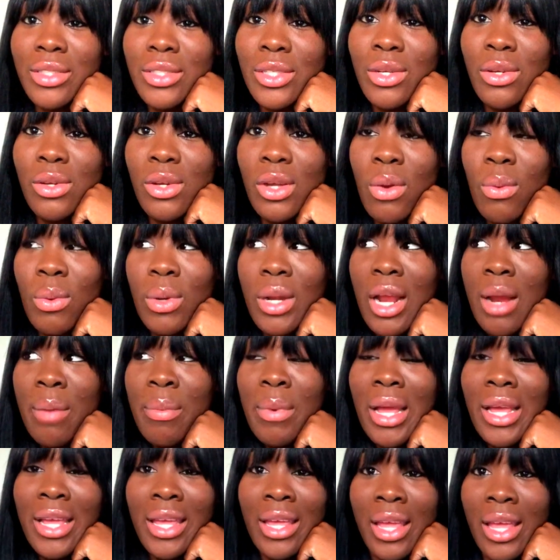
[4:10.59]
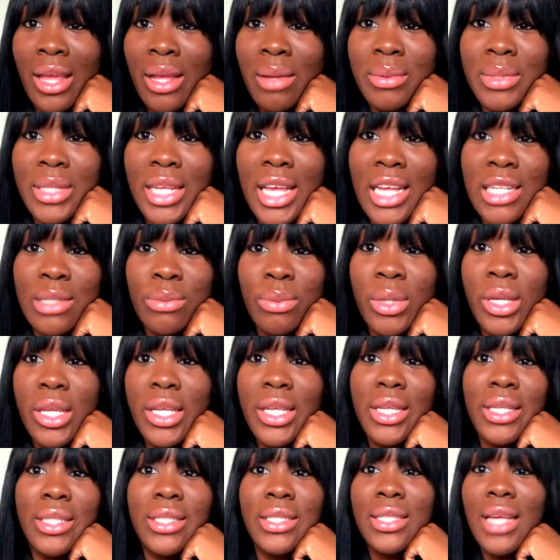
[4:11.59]
So, you know, when everybody get income tax,
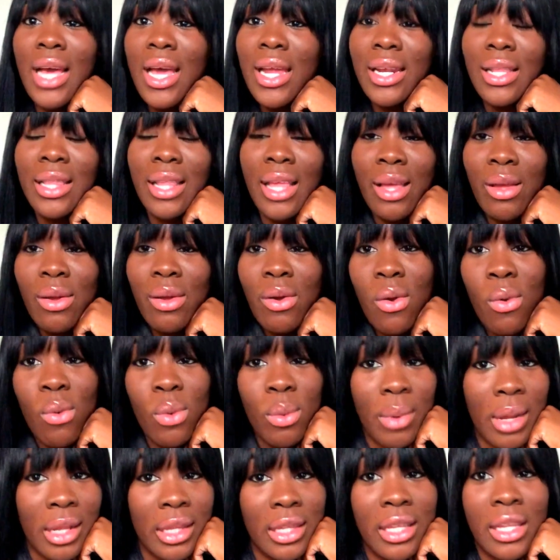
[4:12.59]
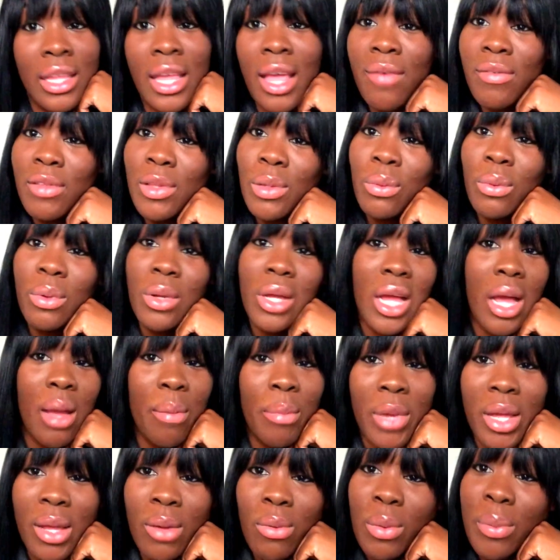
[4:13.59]
we excited. Like, oh, we about to have a little
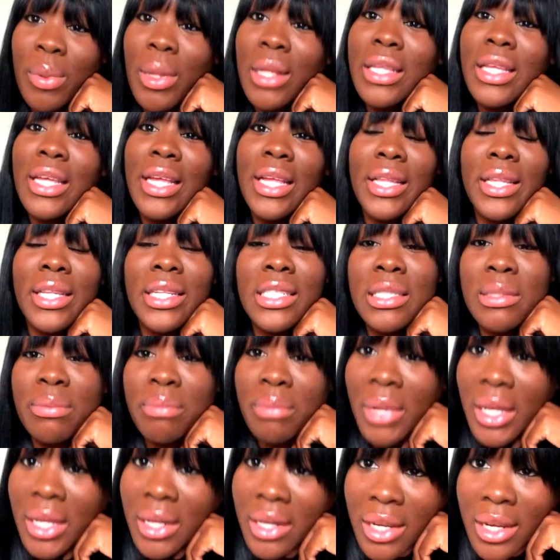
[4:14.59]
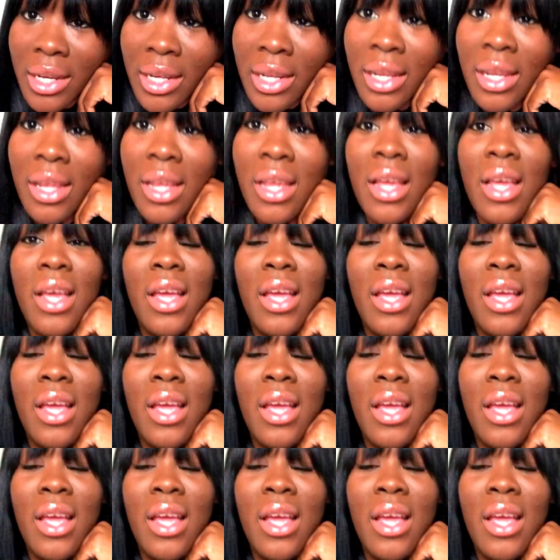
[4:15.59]
come up. We about to get this money.